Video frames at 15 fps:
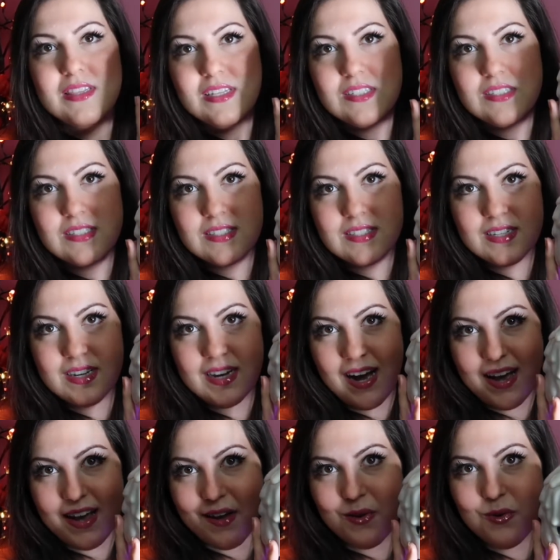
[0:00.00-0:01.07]
this
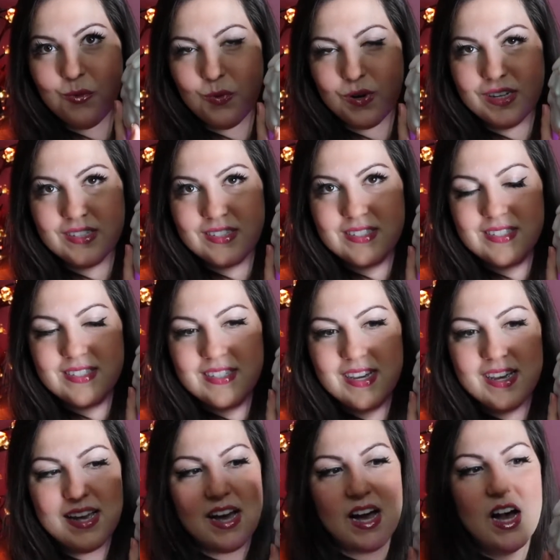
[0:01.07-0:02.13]
guy was
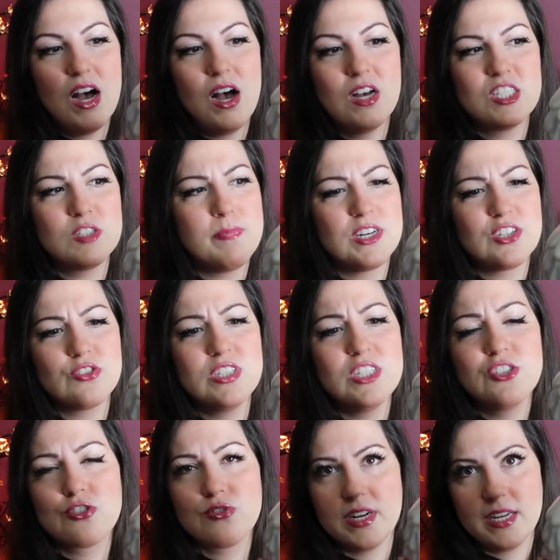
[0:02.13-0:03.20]
a specialty
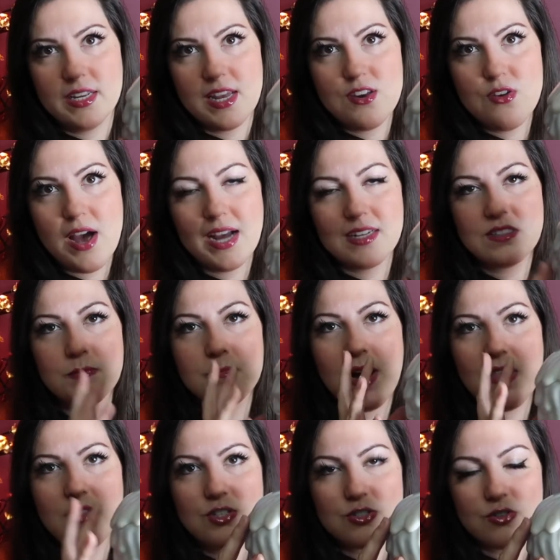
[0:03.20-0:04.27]
drink and you had to
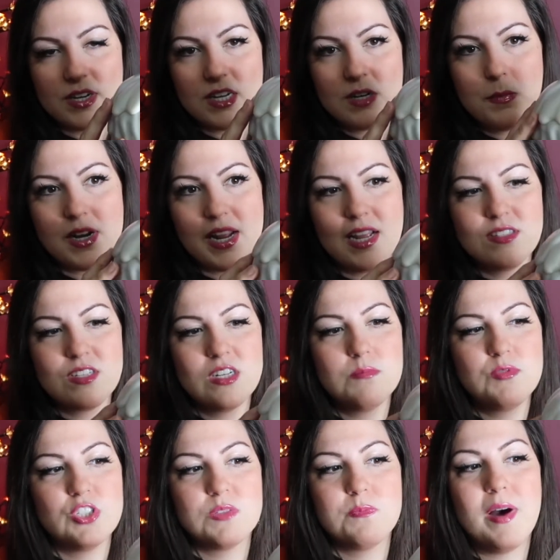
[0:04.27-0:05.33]
buy the drink, but I ended
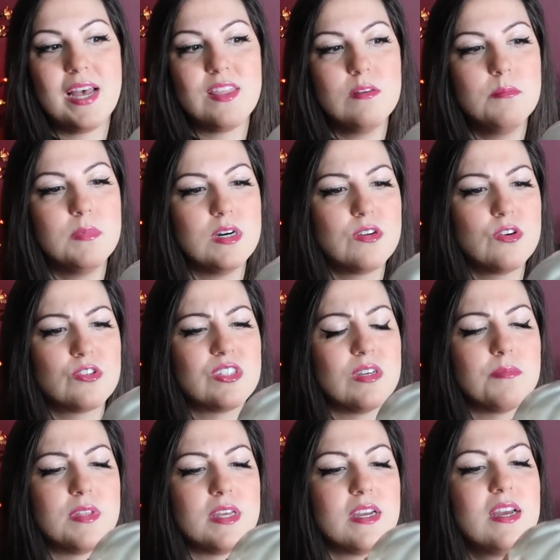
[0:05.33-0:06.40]
up just buying the mug or
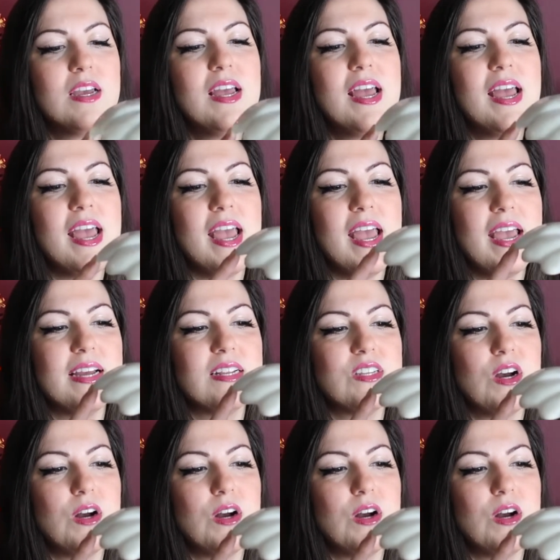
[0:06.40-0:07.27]
something. And